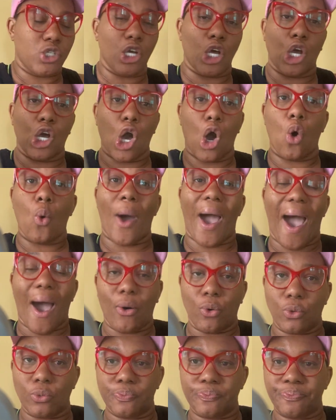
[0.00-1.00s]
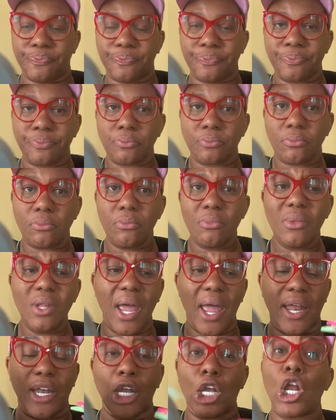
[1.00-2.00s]
to go out
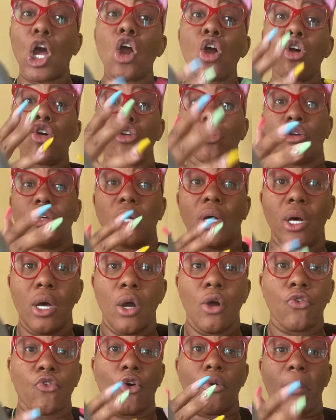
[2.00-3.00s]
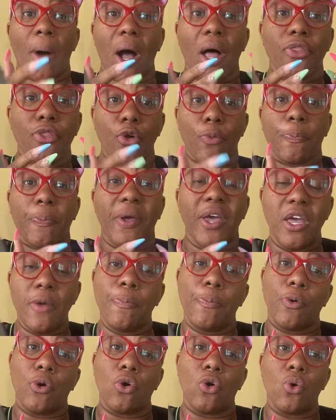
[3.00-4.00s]
and learn from other
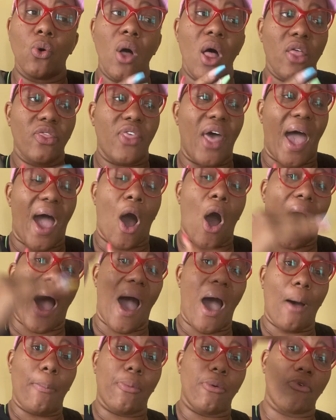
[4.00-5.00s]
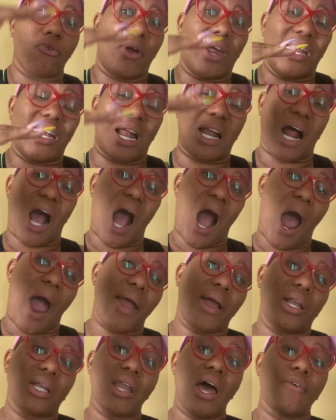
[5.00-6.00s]
people that are operating at a
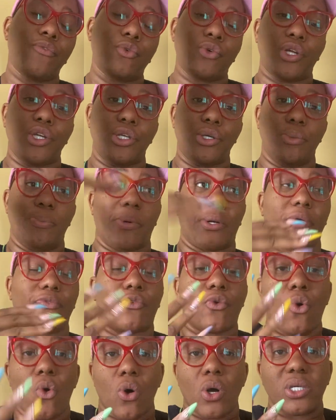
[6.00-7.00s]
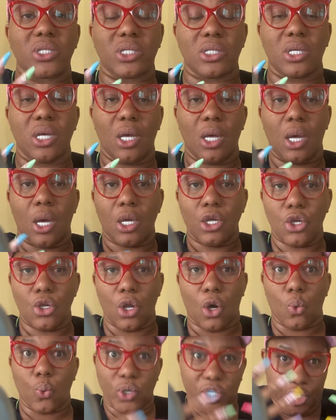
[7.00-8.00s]
higher level than you. But of course, you
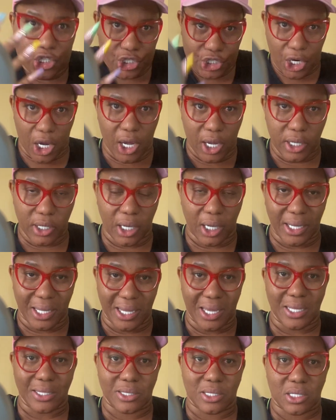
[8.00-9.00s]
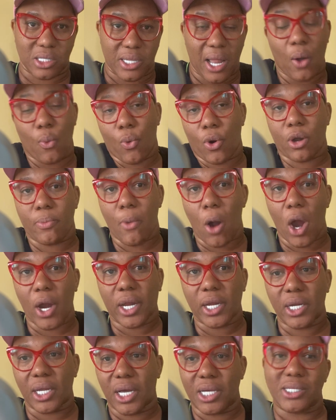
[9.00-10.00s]
know, we shun against network
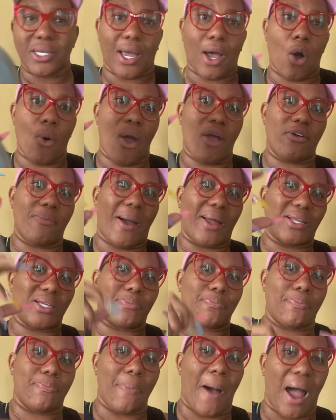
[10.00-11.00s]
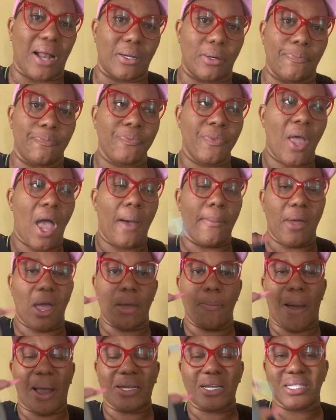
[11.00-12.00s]
marketing because like, oh, everybody at the bottom, I mean,
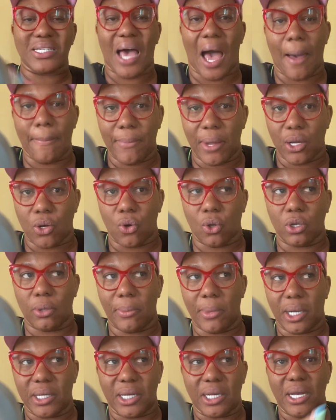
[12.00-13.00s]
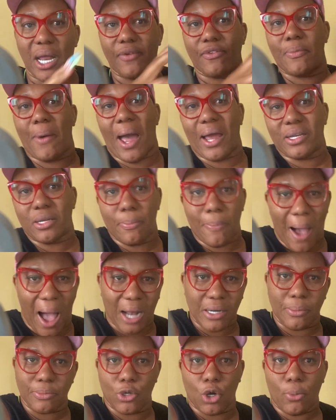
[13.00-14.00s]
everybody at the top make all the money and everybody at the
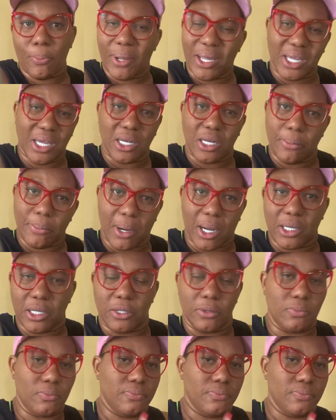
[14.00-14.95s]
bottom don't make any money,